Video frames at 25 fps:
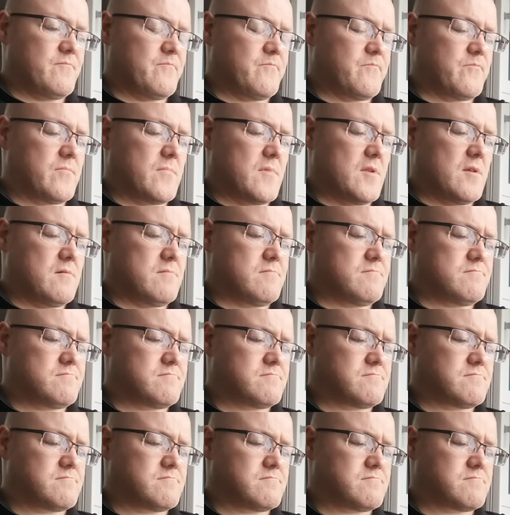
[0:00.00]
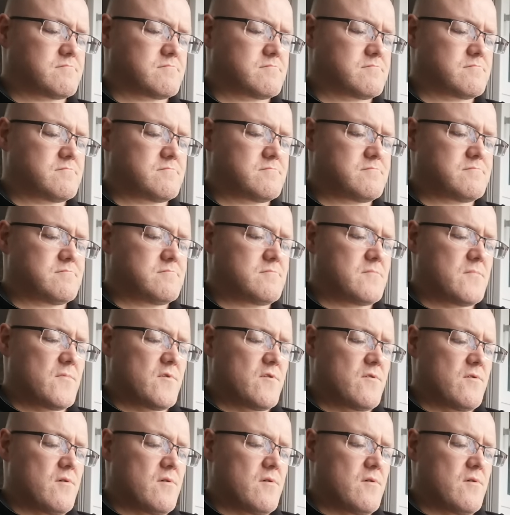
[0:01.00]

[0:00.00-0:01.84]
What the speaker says: (no one is talking)